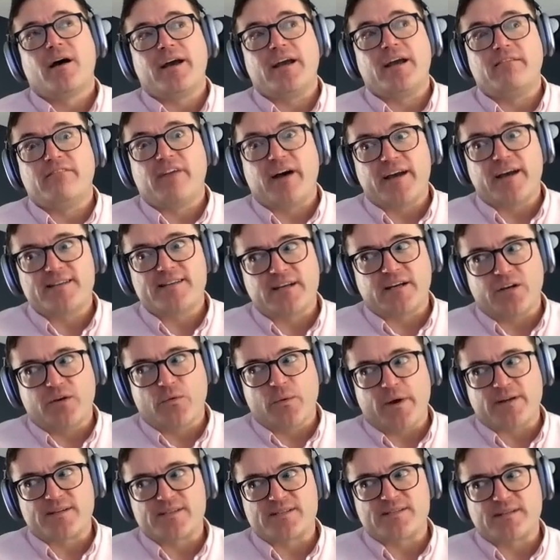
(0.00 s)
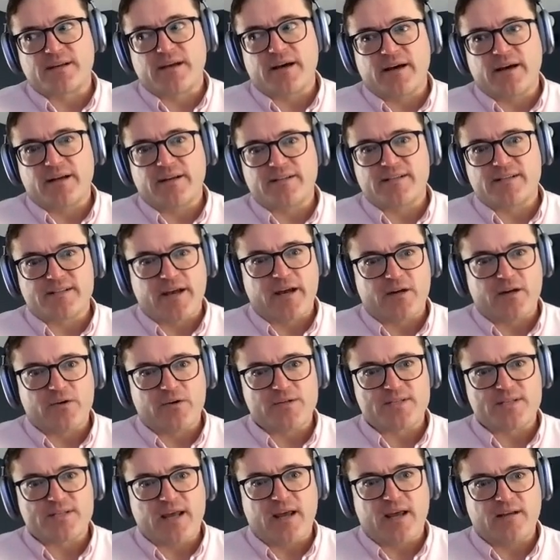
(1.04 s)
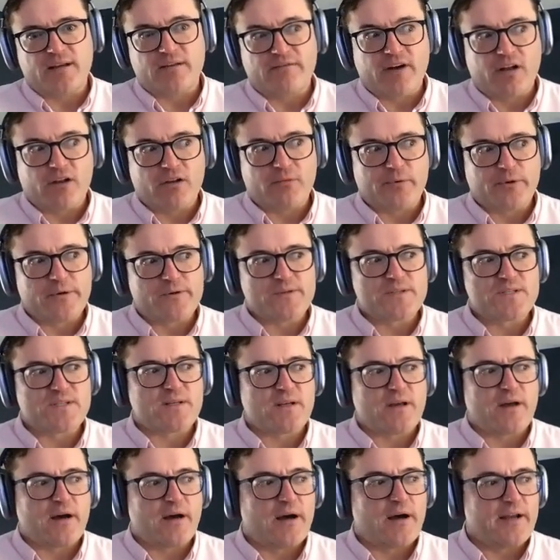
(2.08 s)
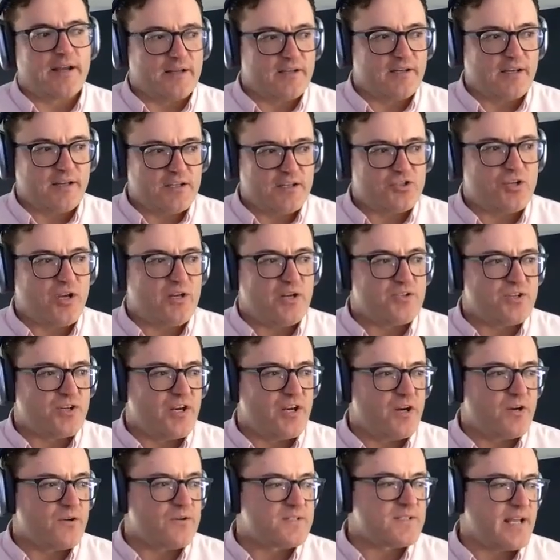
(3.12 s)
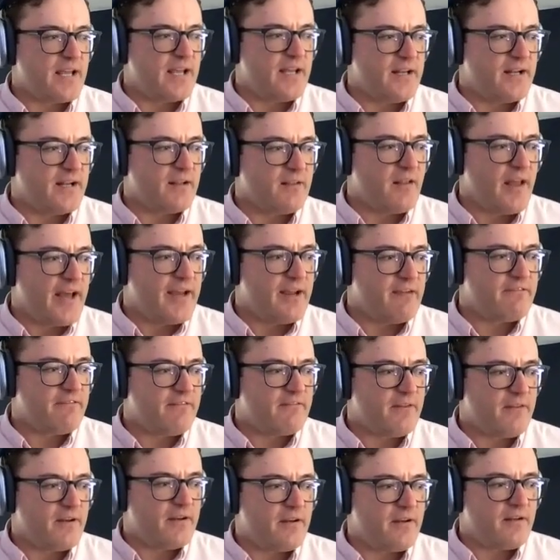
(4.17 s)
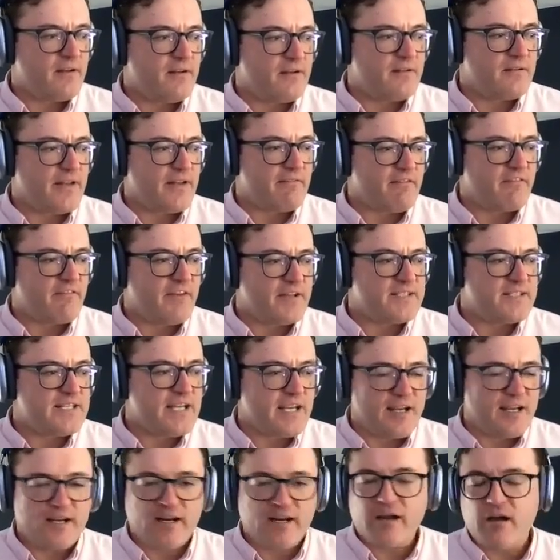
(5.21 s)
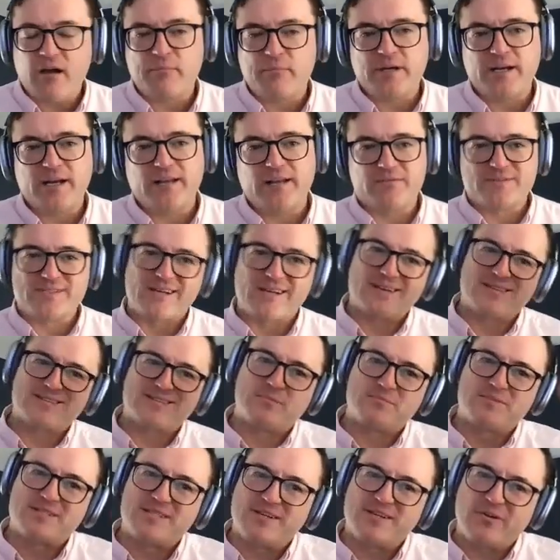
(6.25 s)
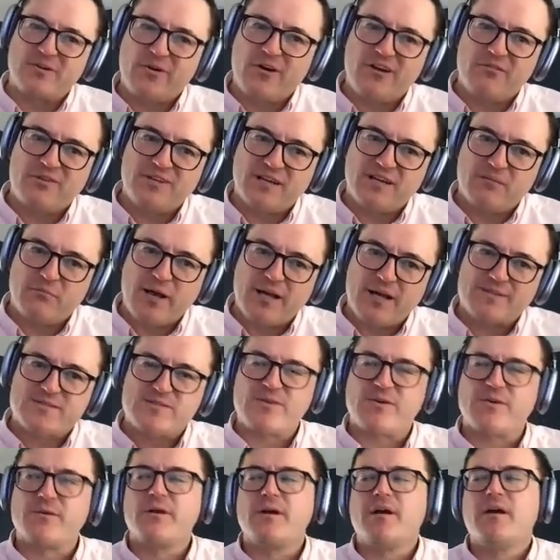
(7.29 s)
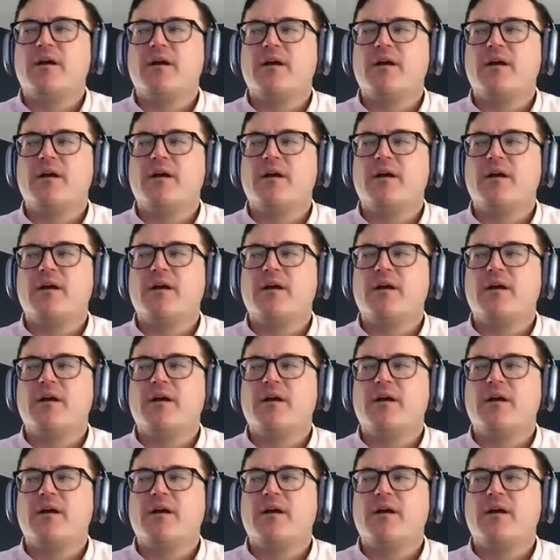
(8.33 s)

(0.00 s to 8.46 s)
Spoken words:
advising UX designers and developers and engineers at a live event ticketing company. There was like a subsidiary of Ticketmaster,